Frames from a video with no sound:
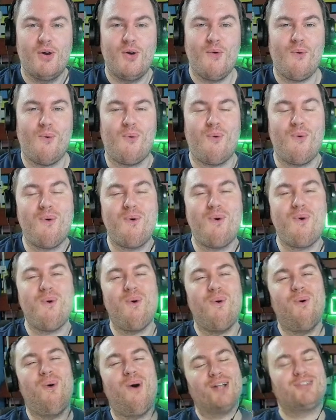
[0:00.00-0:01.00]

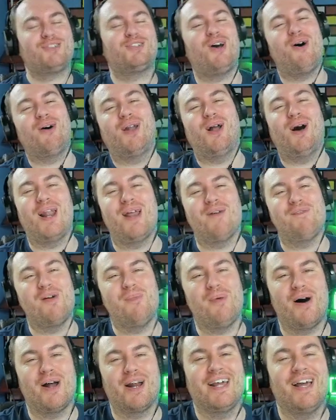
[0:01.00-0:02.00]
Ooh, what's going on,
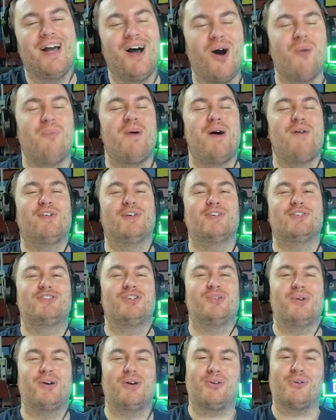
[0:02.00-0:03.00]
everybody? Hope everyone's
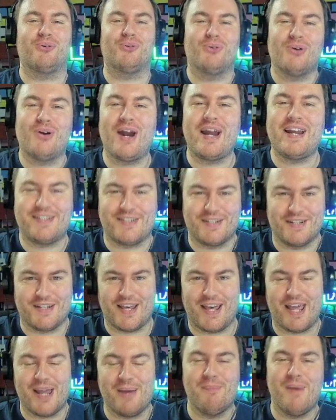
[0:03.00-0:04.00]
doing great
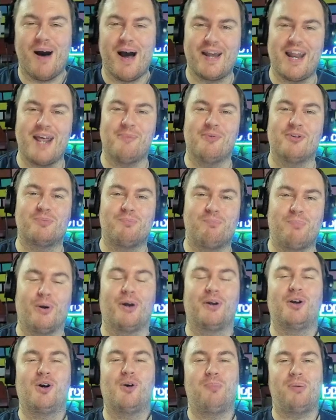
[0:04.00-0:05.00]
today. My name is
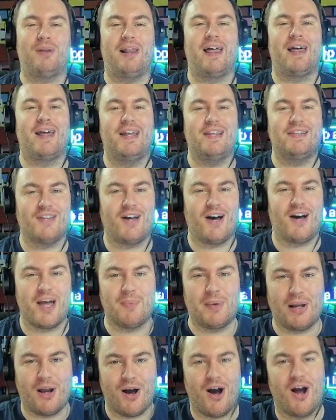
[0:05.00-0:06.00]
BurnoPlayz. I'm
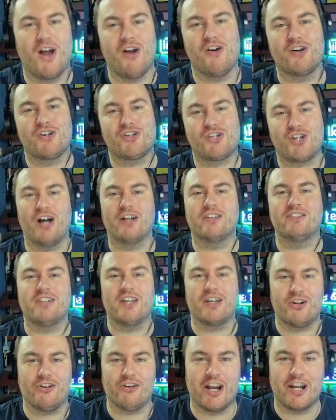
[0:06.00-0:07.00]
an Irish
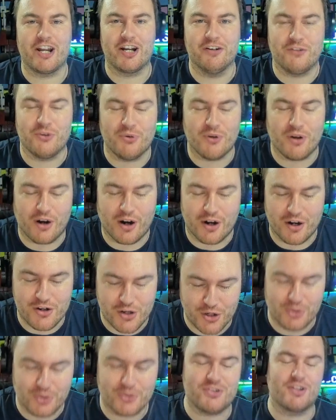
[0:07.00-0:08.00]
content creator. If you are
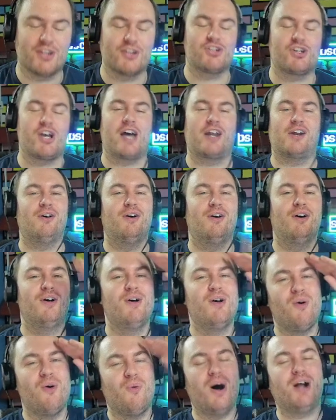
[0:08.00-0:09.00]
new to the channel,
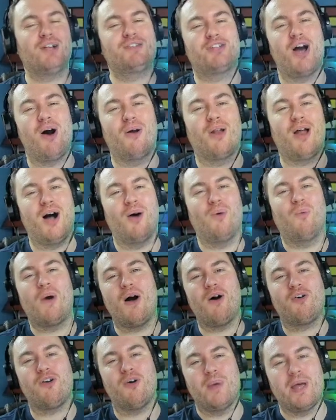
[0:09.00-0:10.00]
what's going on?
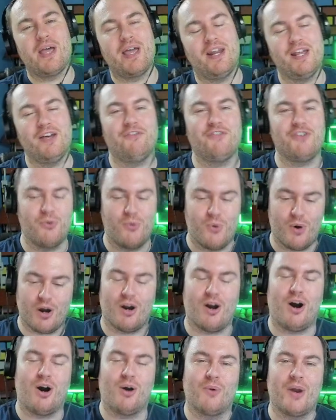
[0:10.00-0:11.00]
Welcome in. If you were
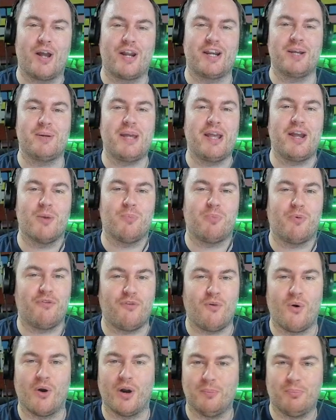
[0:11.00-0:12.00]
already here
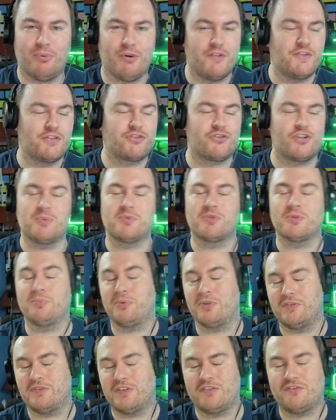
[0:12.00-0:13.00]
before in previous streams or
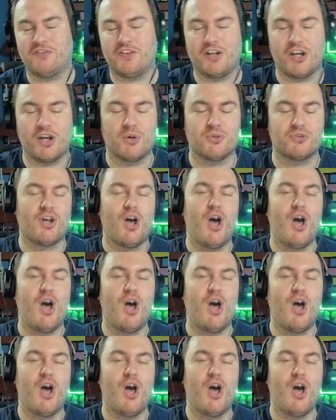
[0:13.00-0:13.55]
previous videos,